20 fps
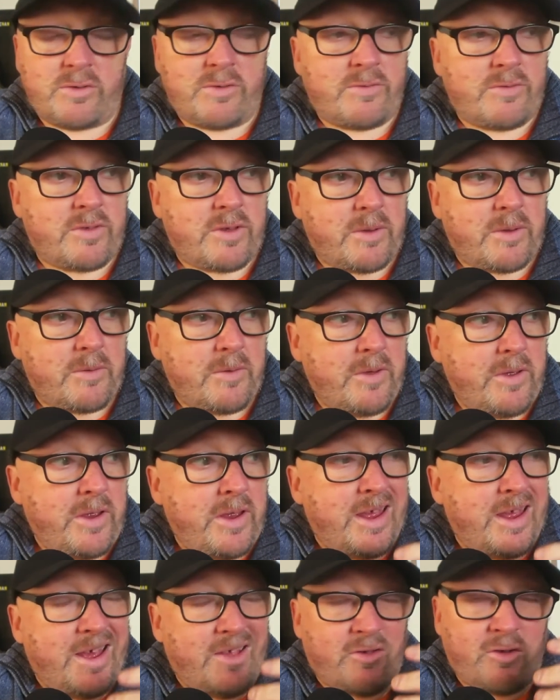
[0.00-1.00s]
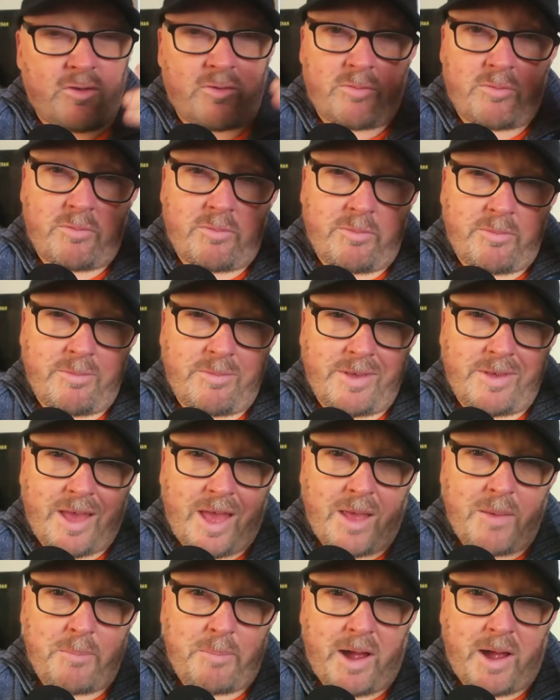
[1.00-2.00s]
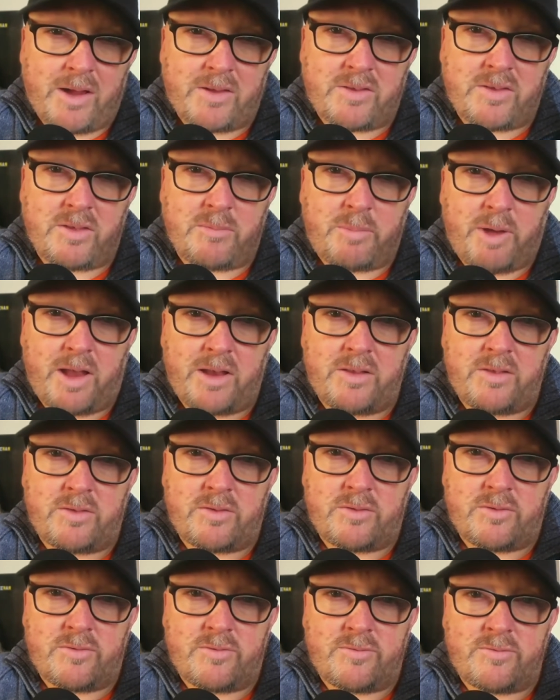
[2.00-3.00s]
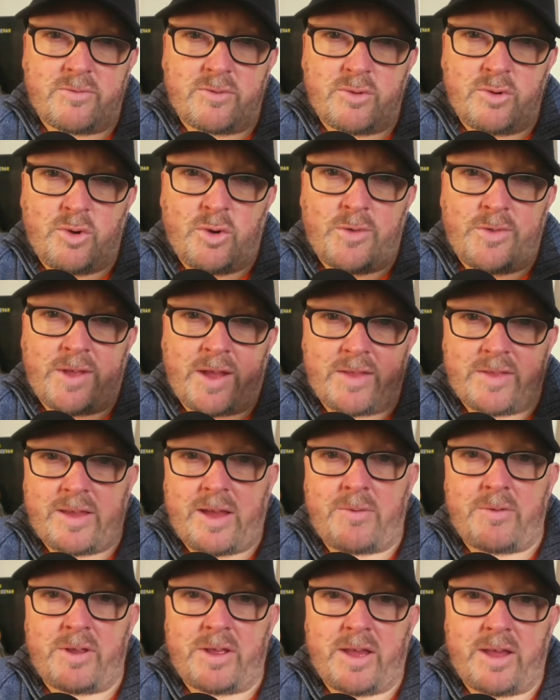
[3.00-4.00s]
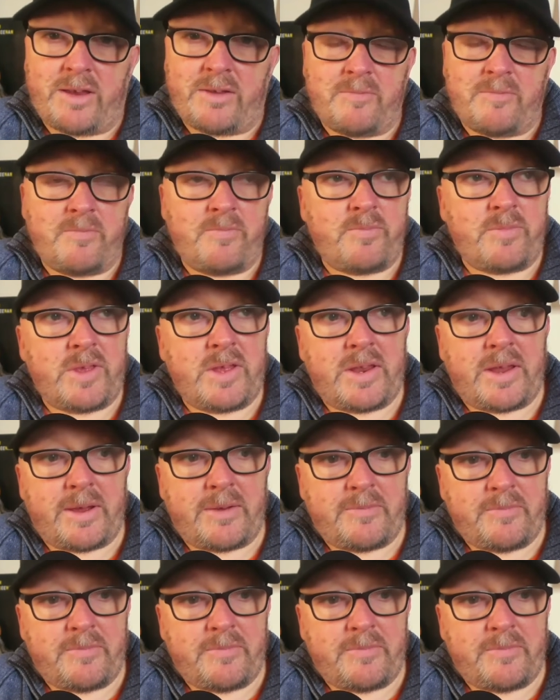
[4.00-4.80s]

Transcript: So it's just getting back to the balance of cutting that down again, you know.